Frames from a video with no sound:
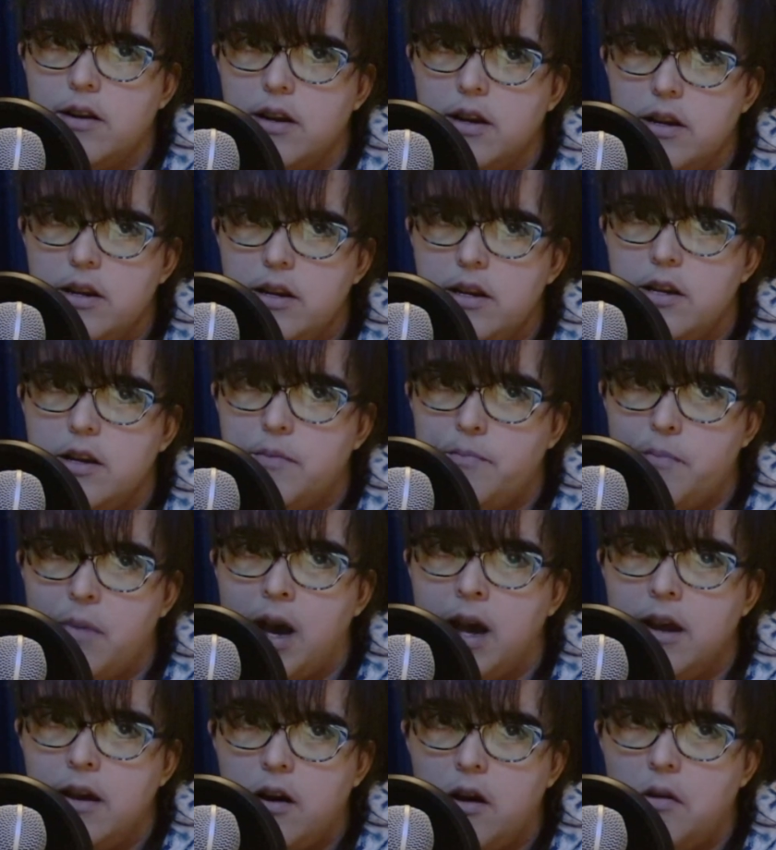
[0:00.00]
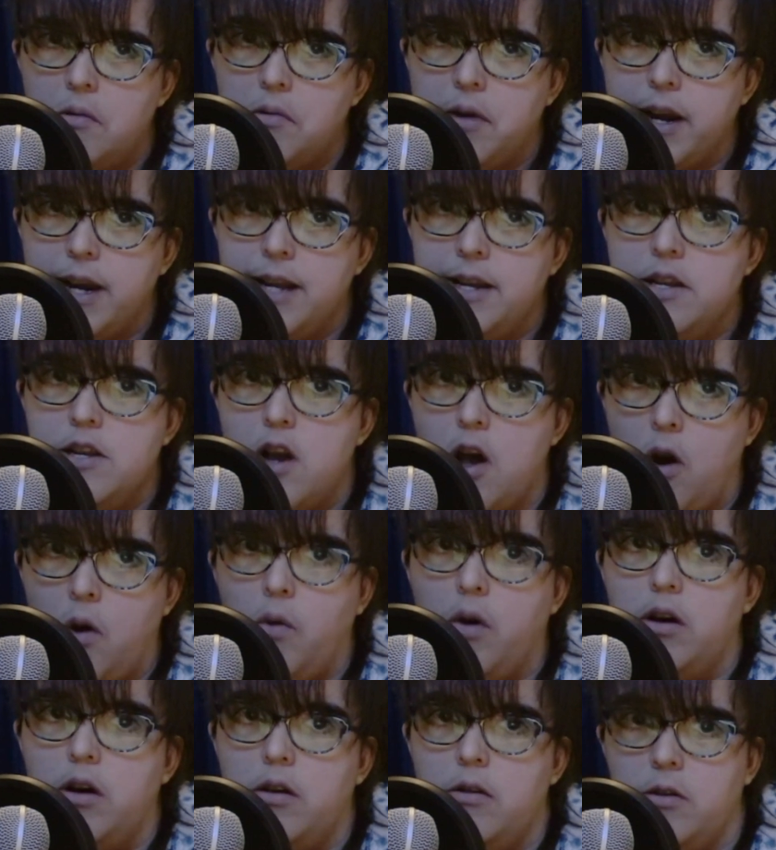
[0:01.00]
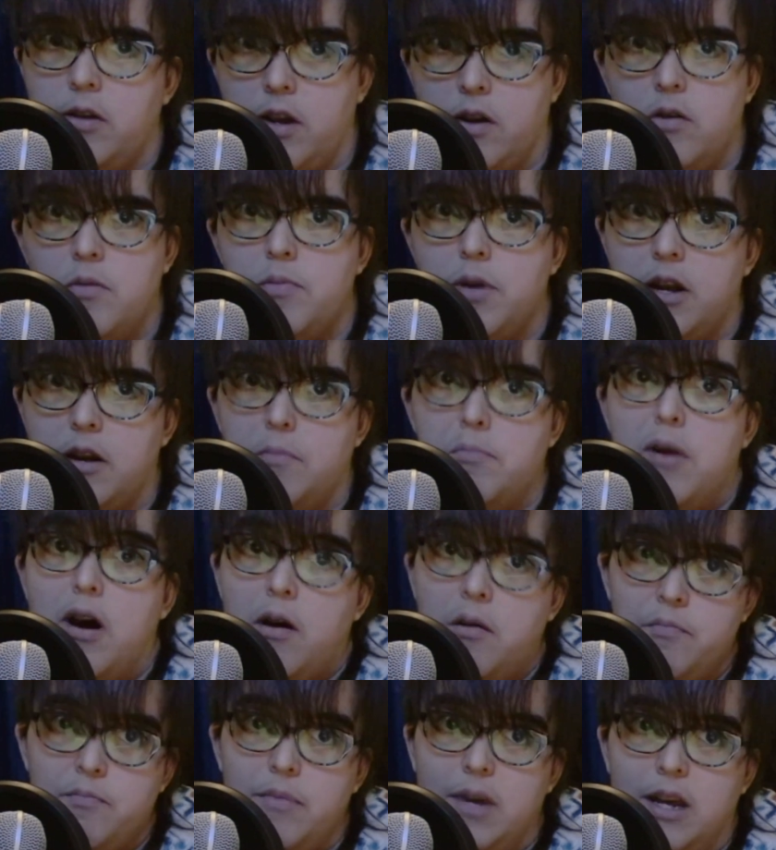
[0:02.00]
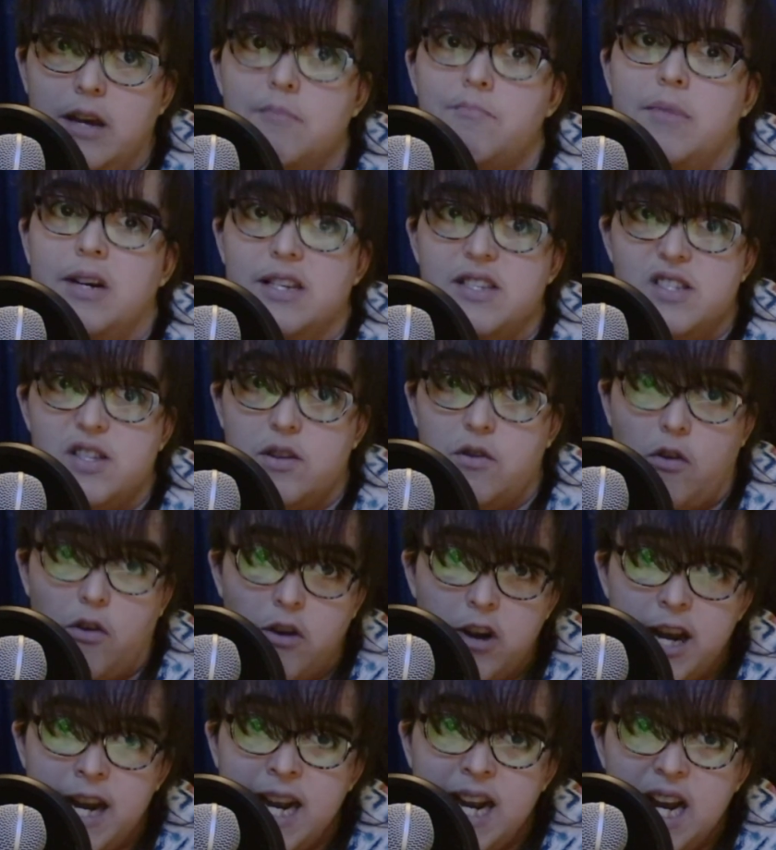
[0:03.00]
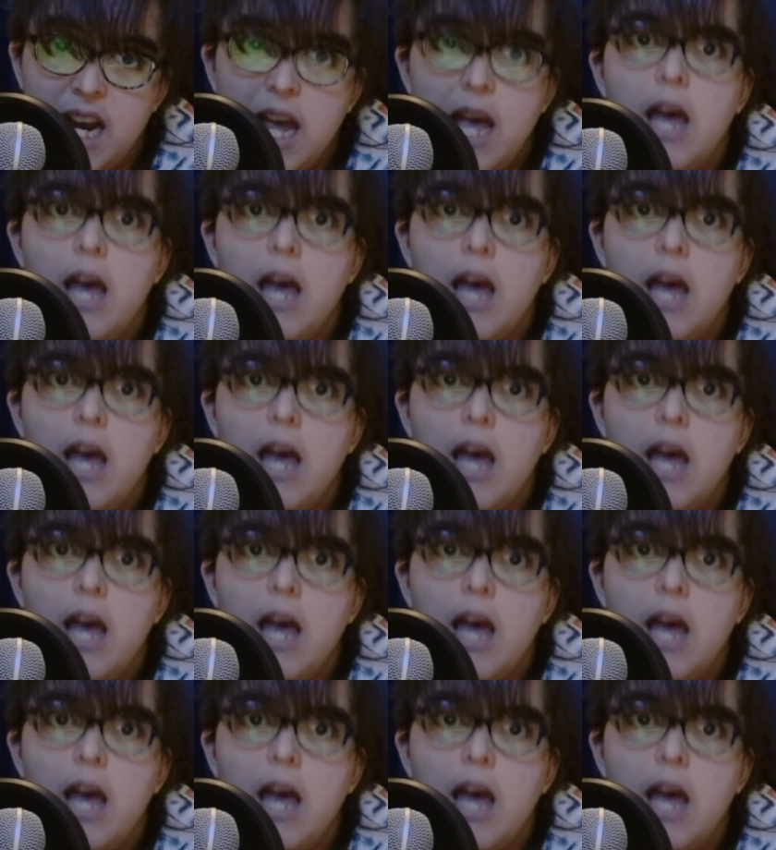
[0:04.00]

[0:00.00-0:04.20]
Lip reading: you might already know a little bit about me and my story.